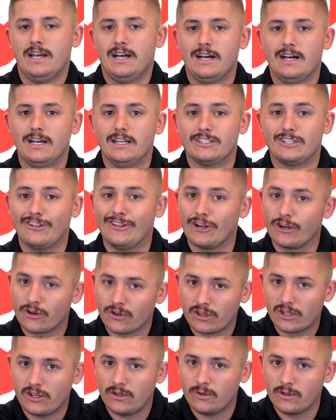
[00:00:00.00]
So the
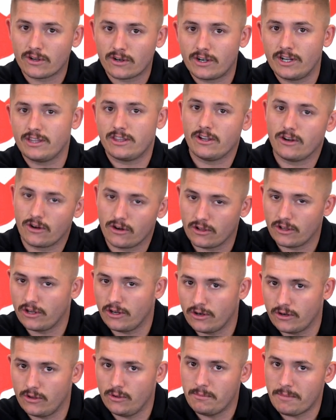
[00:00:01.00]
earlier you learn it, the
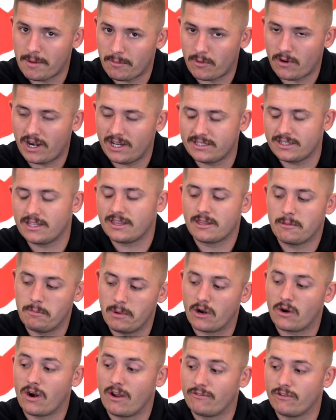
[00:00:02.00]
earlier you memorize it, the
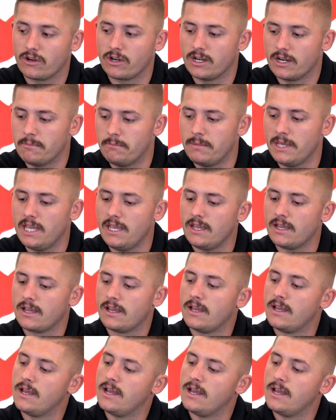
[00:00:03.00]
better off you're going to be.